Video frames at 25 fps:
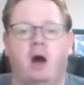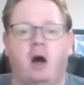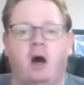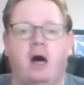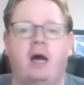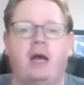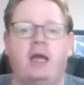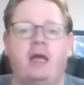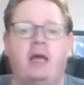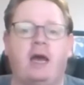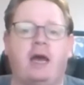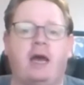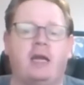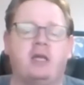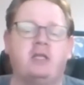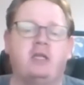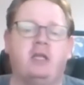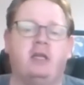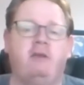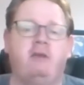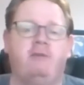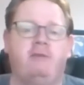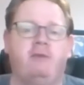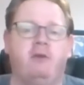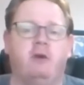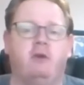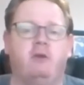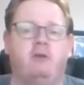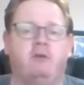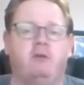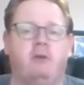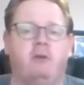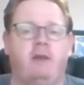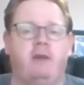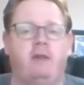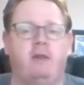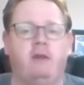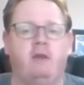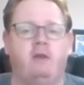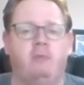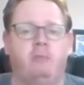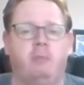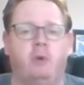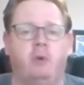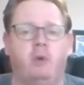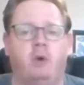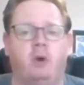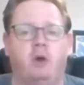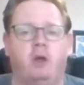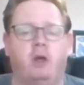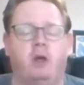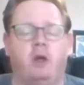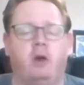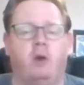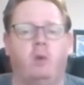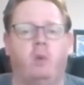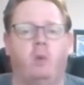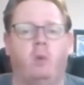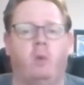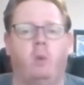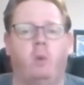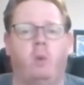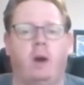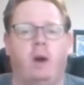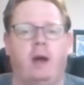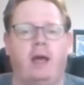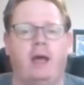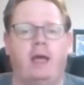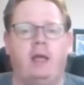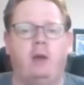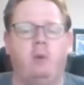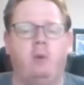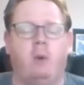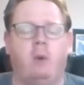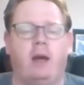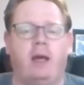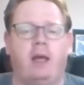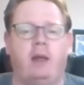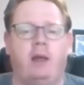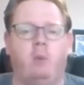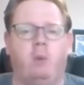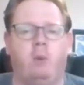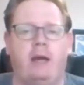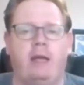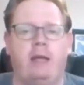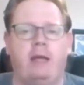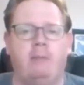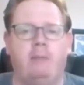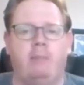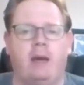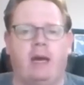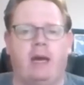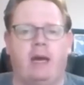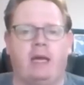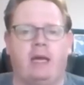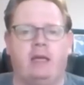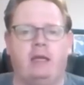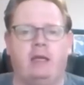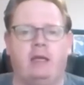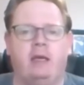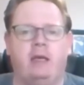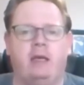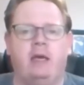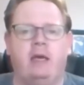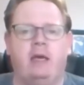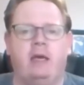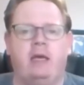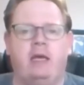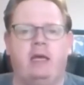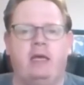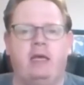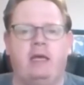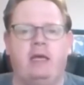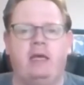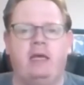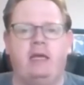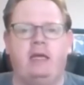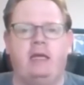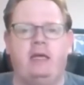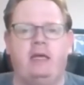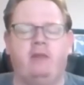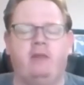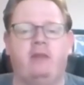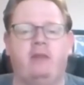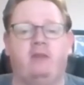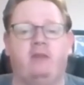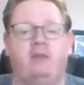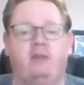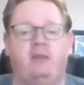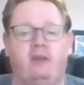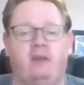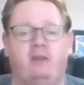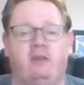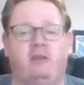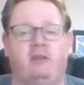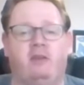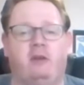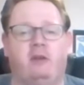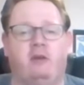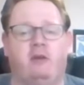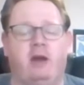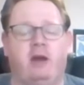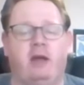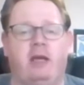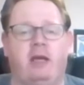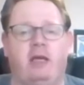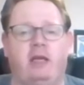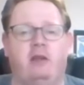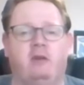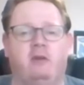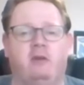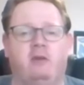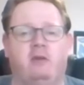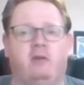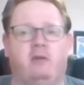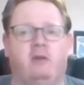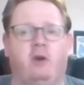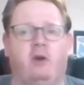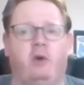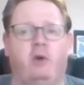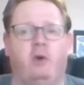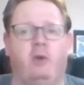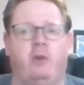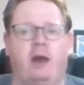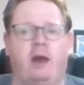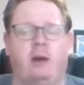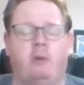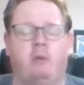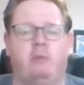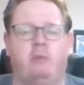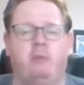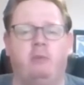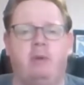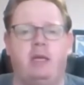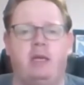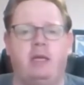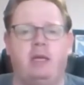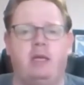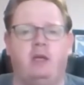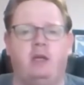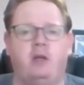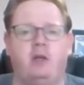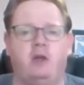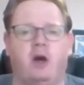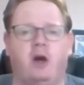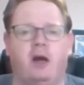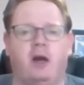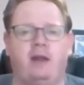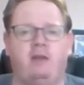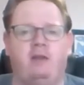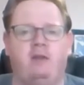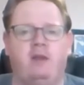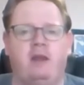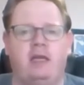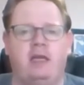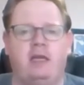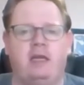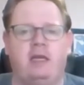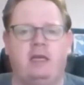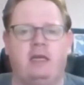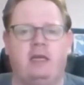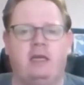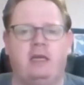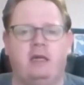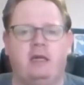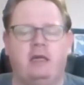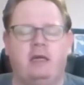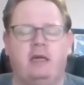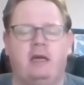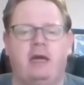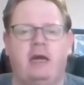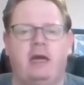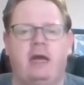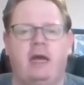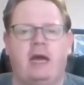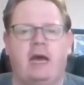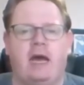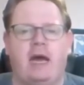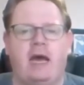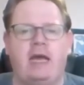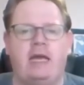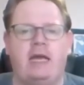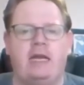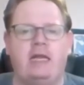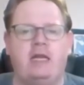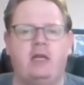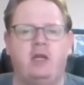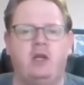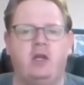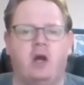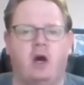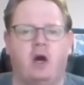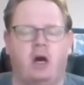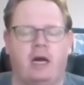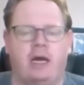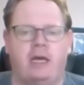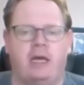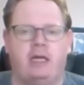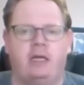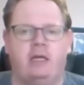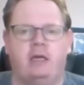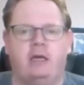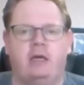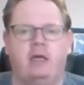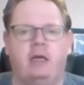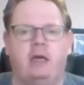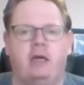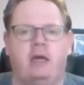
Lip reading: I actually first read this book way, way, way back in the sixth grade. So that would be 1989.